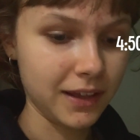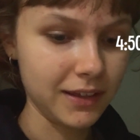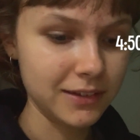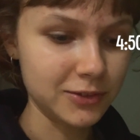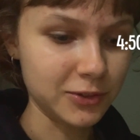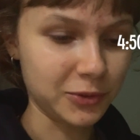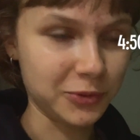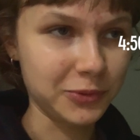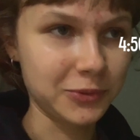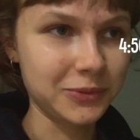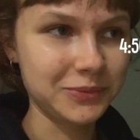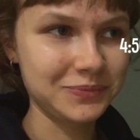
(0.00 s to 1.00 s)

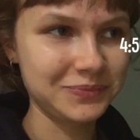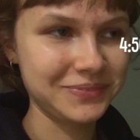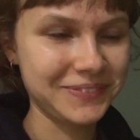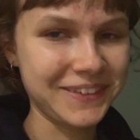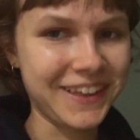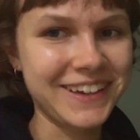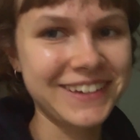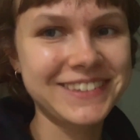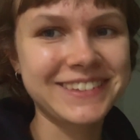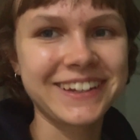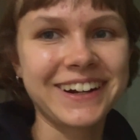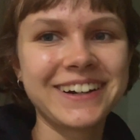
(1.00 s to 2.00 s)
So I
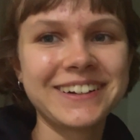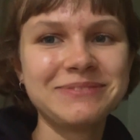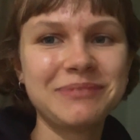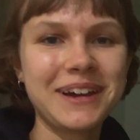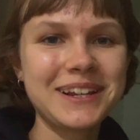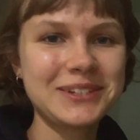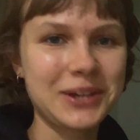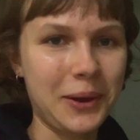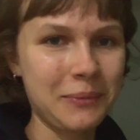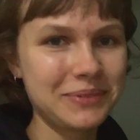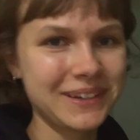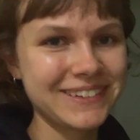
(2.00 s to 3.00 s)
start my
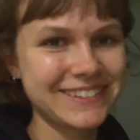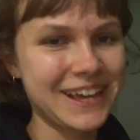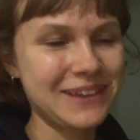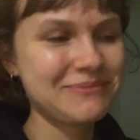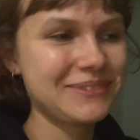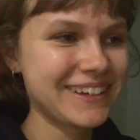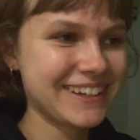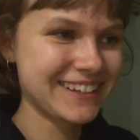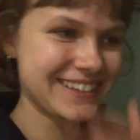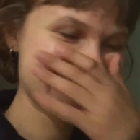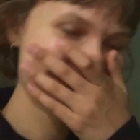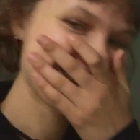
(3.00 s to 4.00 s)
job in 10
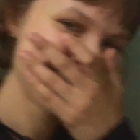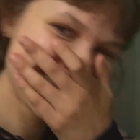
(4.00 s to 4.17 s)
minutes.